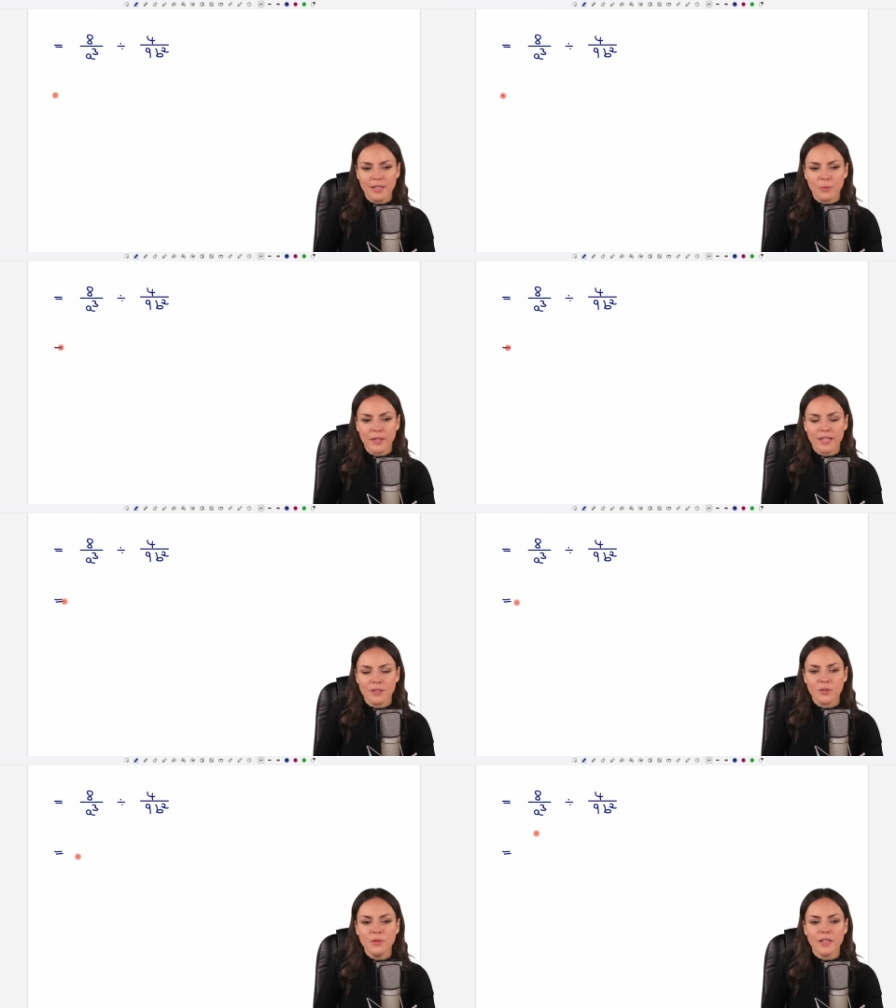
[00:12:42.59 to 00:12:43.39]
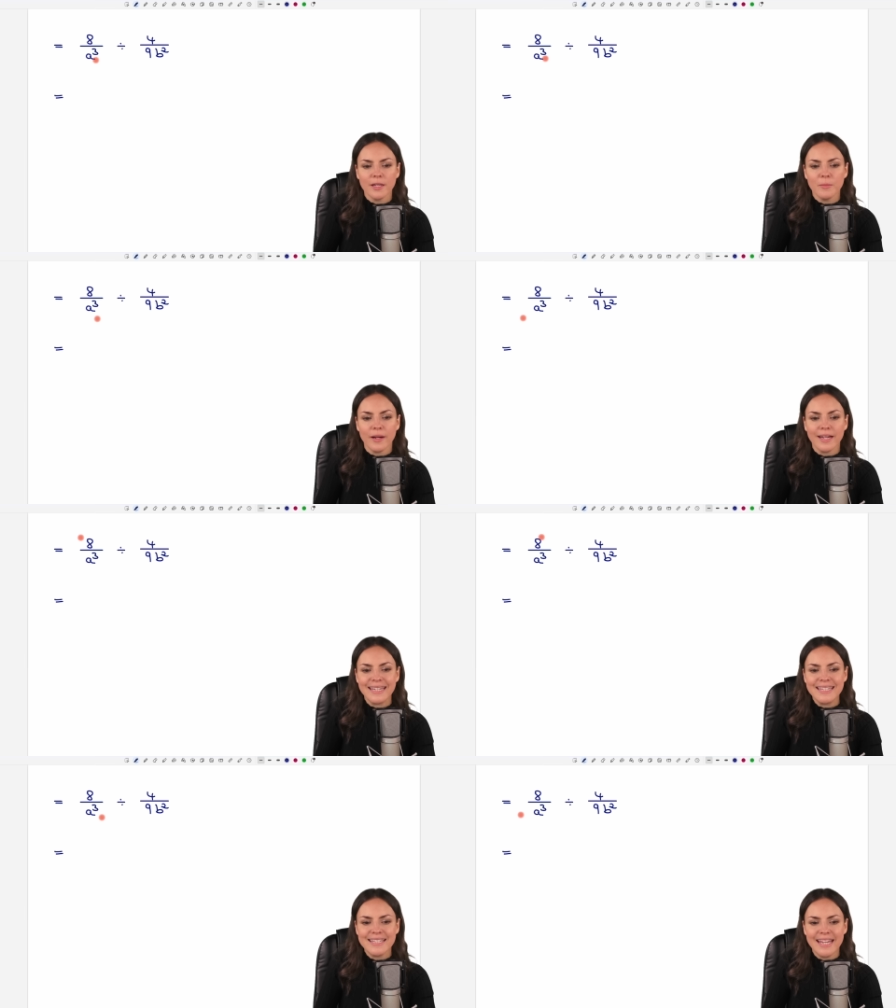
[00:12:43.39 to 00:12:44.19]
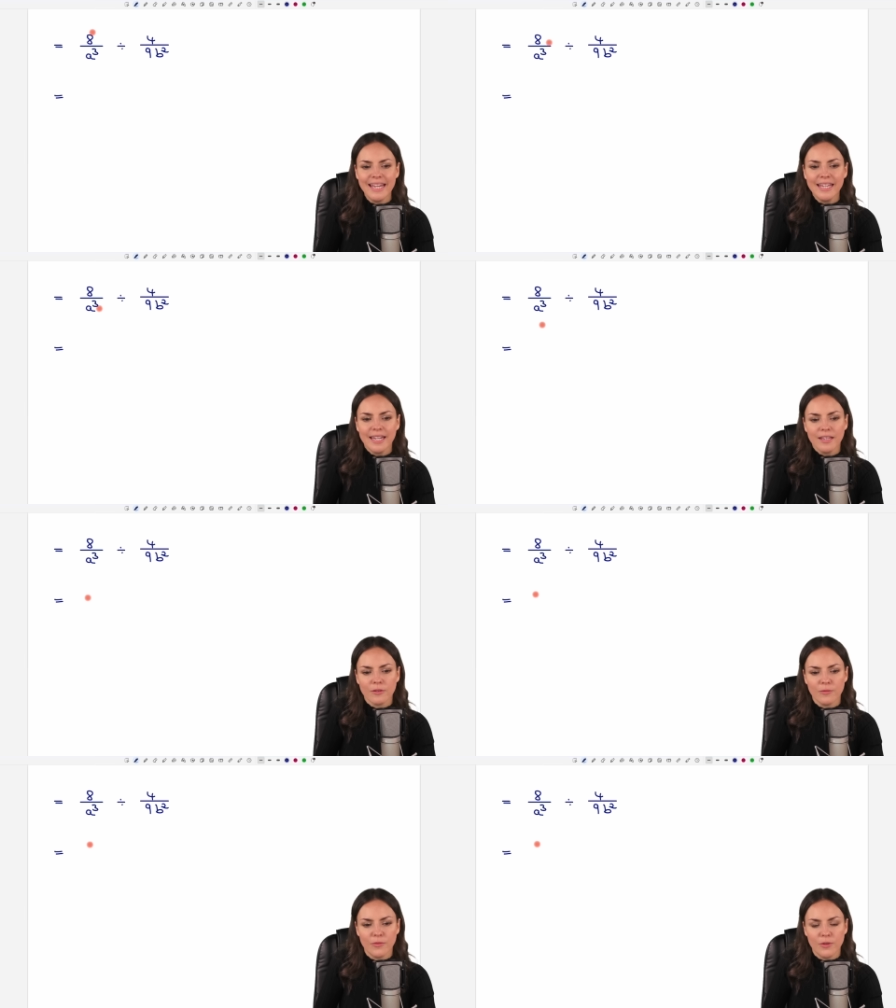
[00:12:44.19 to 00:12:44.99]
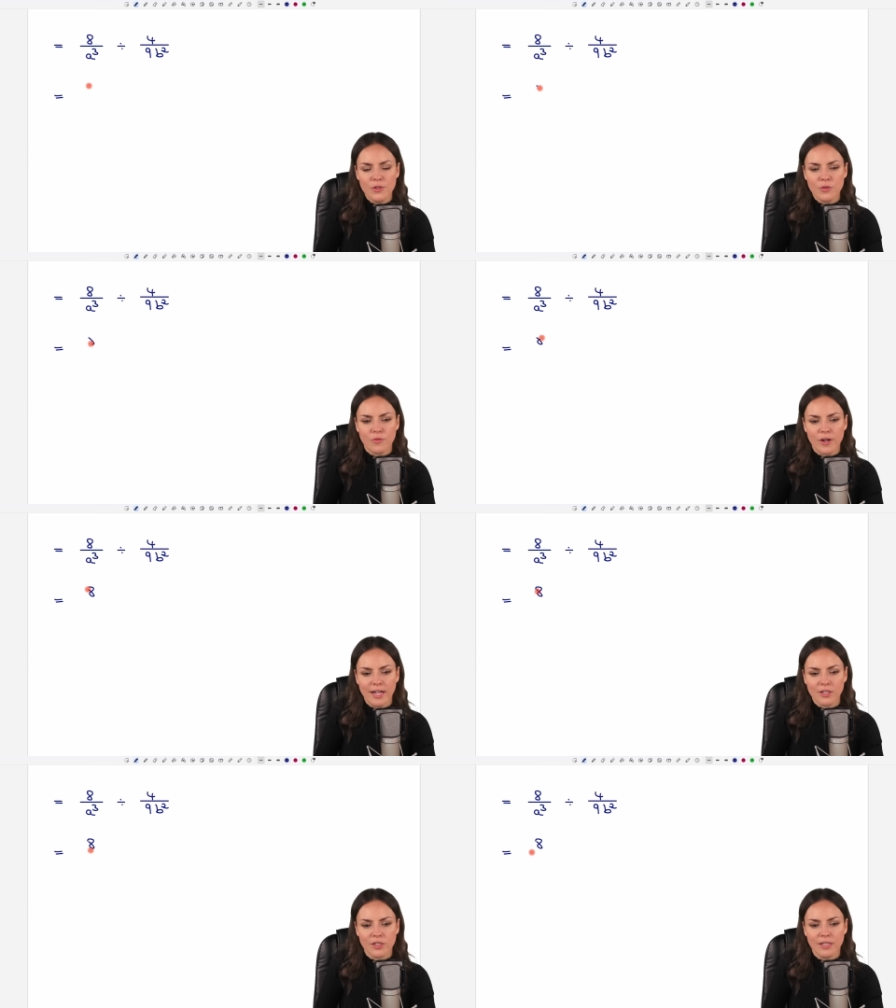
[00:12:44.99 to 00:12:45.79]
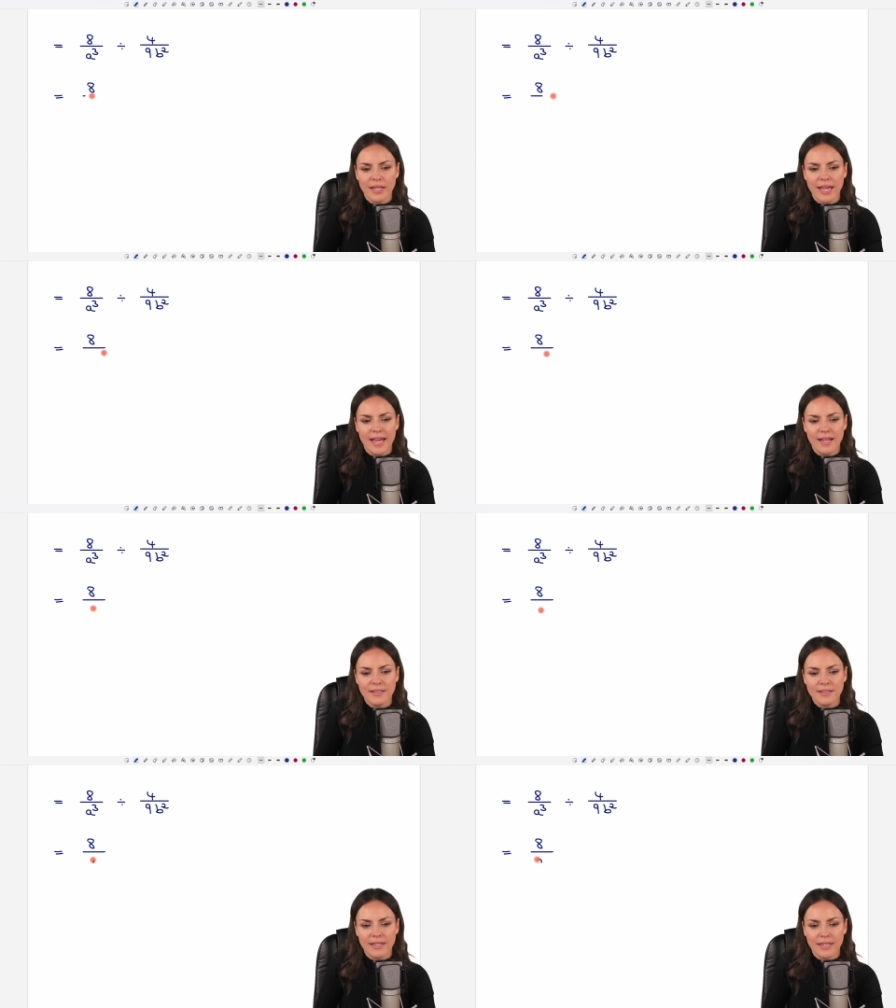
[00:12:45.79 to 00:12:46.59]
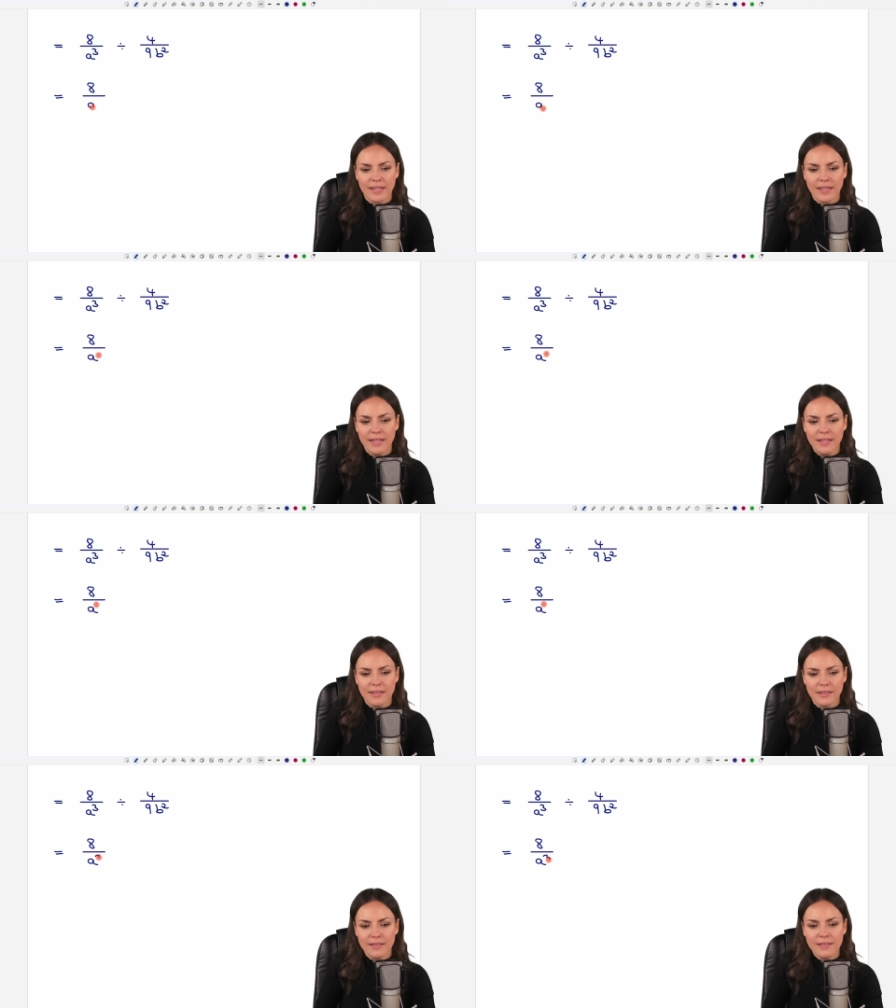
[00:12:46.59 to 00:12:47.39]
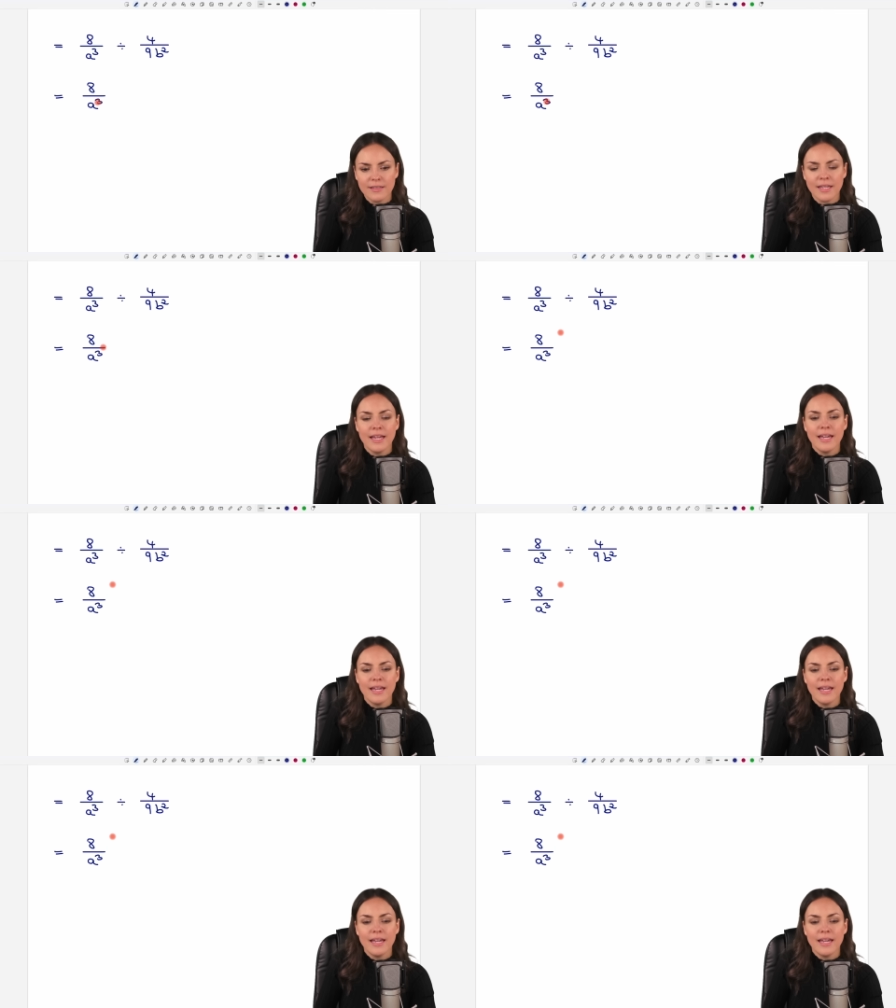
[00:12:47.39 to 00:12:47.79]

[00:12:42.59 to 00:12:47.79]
and we can do that by taking the first fraction as it is,